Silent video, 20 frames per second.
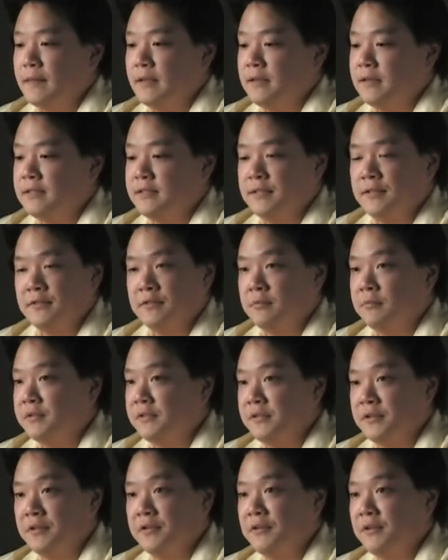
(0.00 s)
and I said, it's
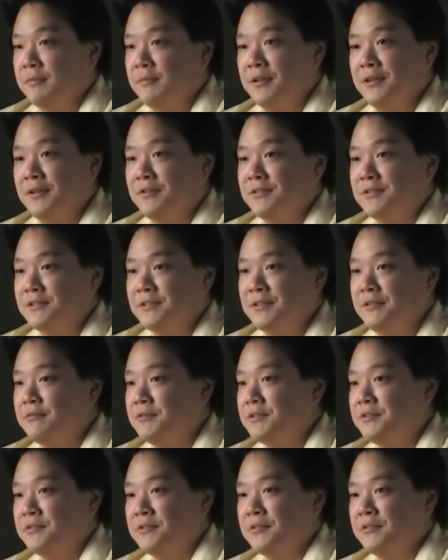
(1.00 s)
almost like you're coming into a ski
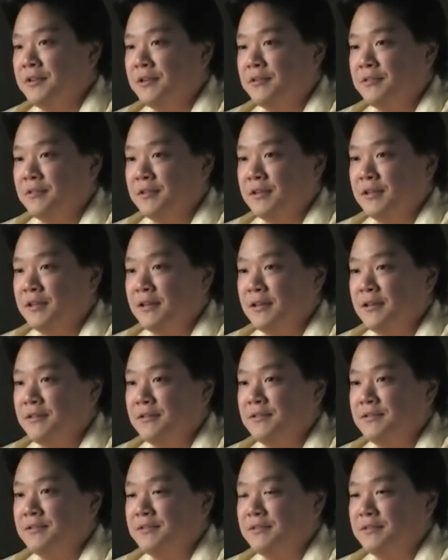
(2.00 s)
resort rather than a
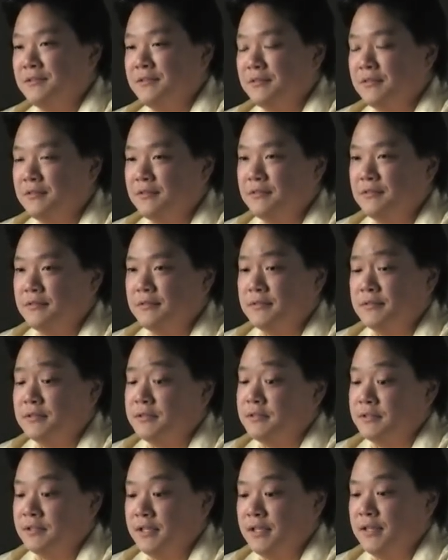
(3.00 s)
college, and he
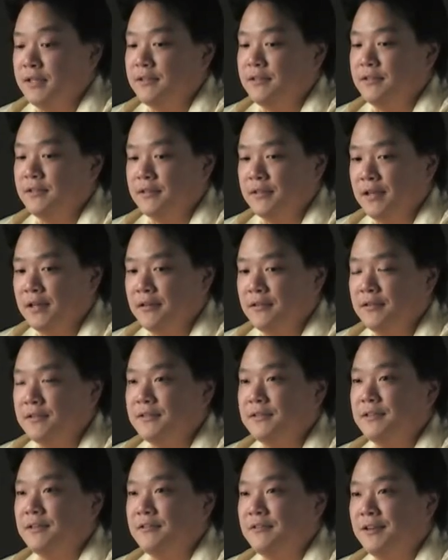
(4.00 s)
says, yeah, it kind of
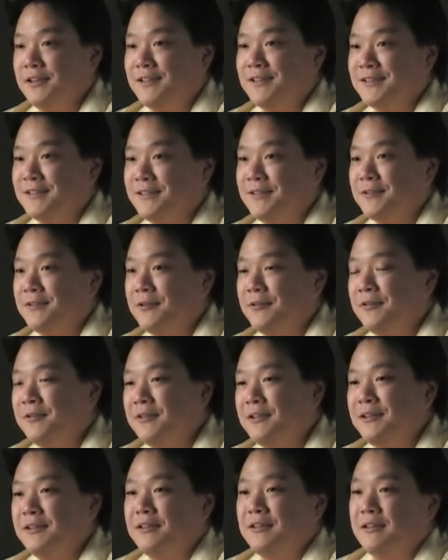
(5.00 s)
looks that way, so,
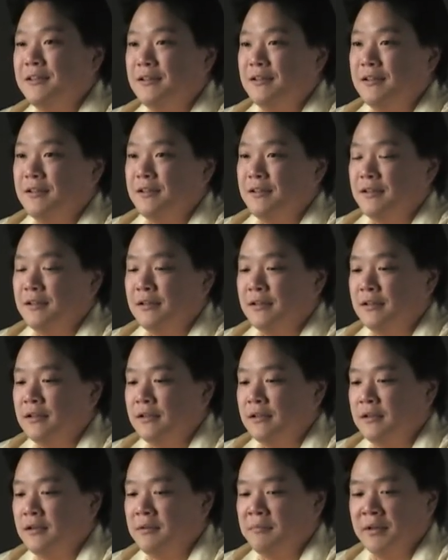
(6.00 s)
and
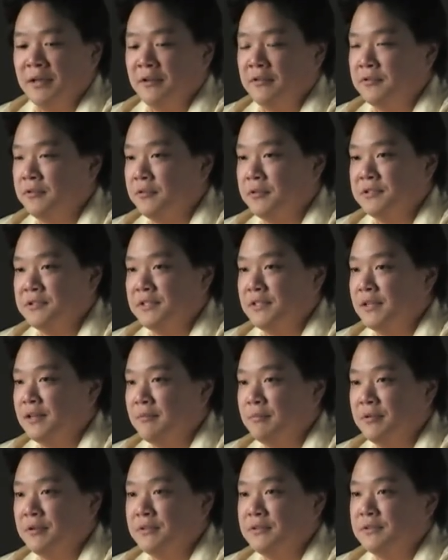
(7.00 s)
uh, I'm an outdoorsy
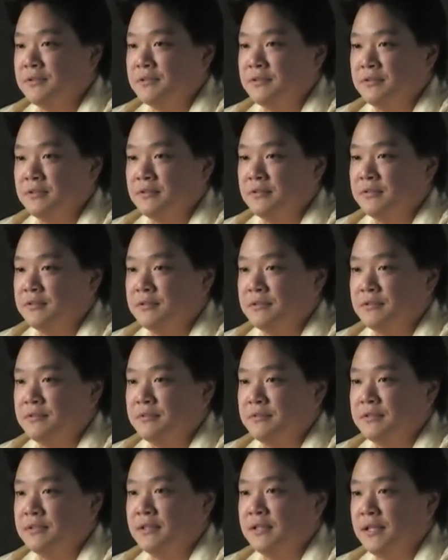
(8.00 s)
kind of person, so it just,
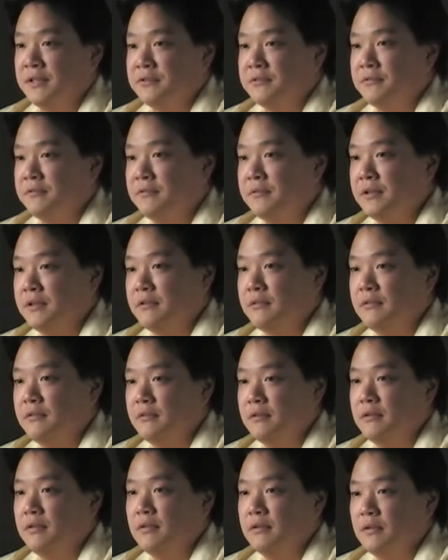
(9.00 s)
it was a natural fit,
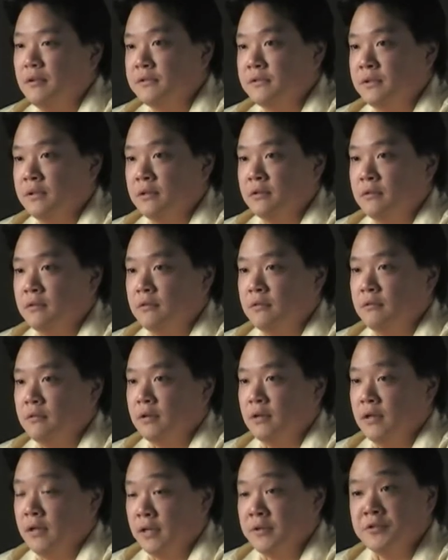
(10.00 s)
and,
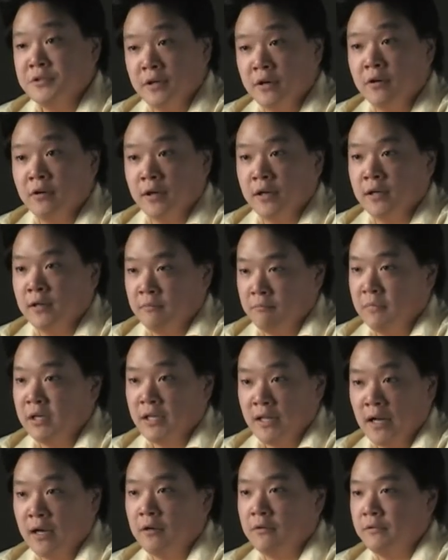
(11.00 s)
and engineering and
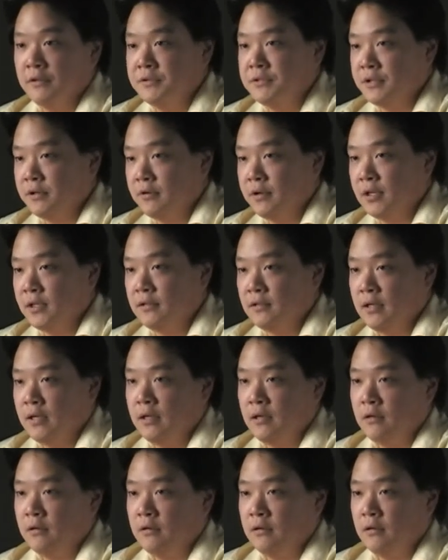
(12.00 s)
mechanical engineering at
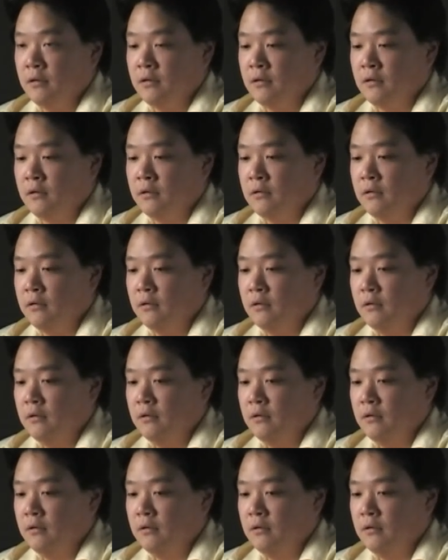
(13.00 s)
that, and uh,